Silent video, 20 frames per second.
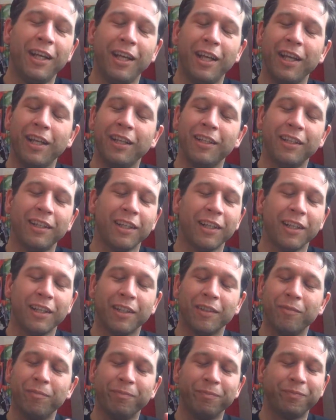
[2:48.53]
and
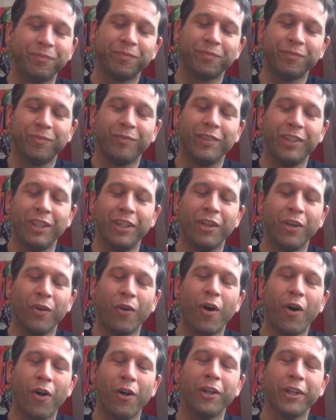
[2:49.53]

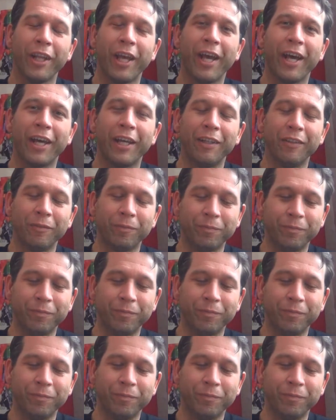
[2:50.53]
all that.